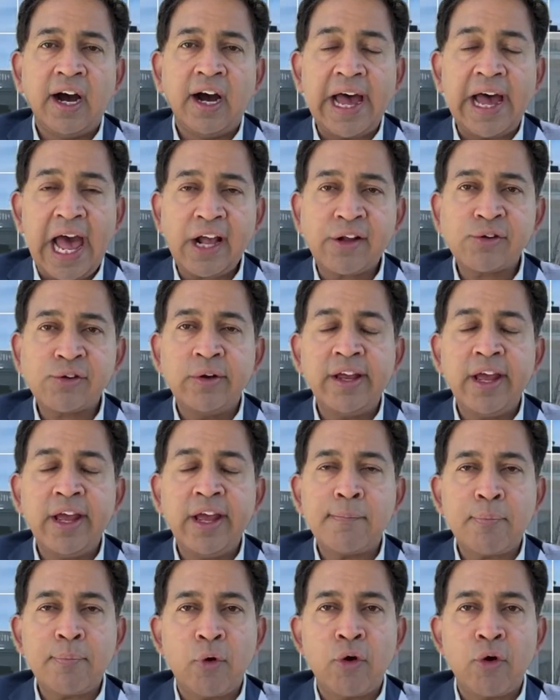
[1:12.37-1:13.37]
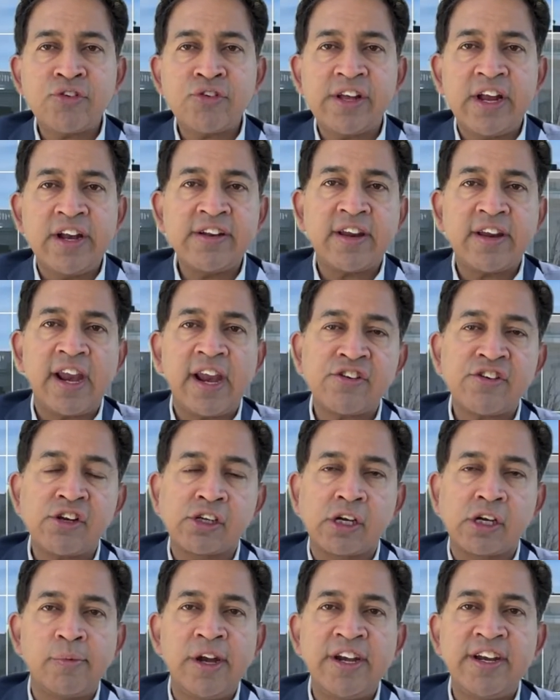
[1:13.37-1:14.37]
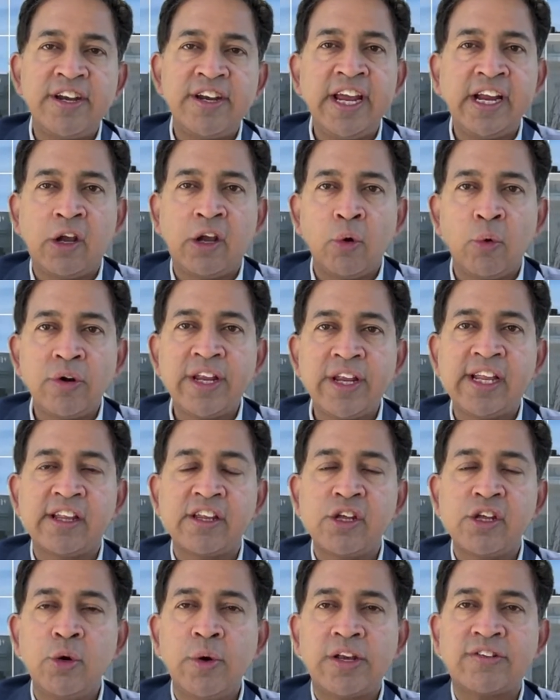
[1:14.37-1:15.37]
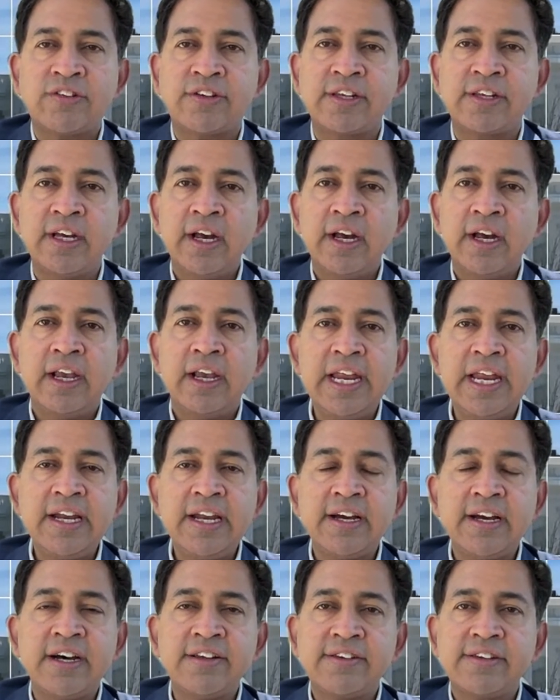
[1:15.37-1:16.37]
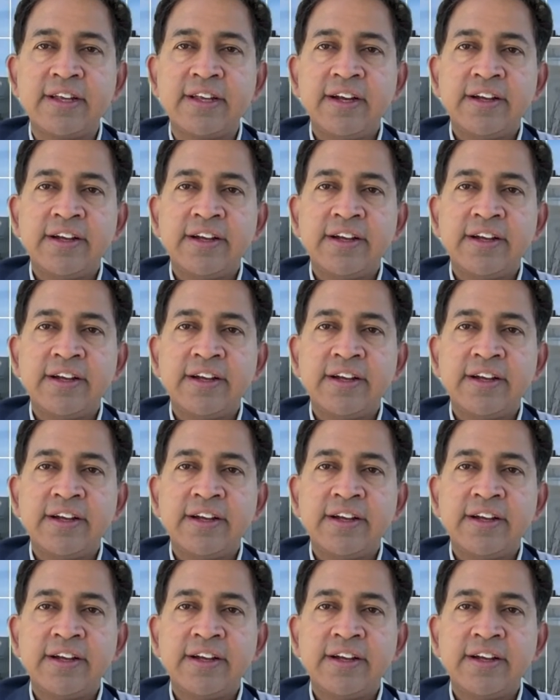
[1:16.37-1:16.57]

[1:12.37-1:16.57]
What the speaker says: actually approached the international community, including the US leaders,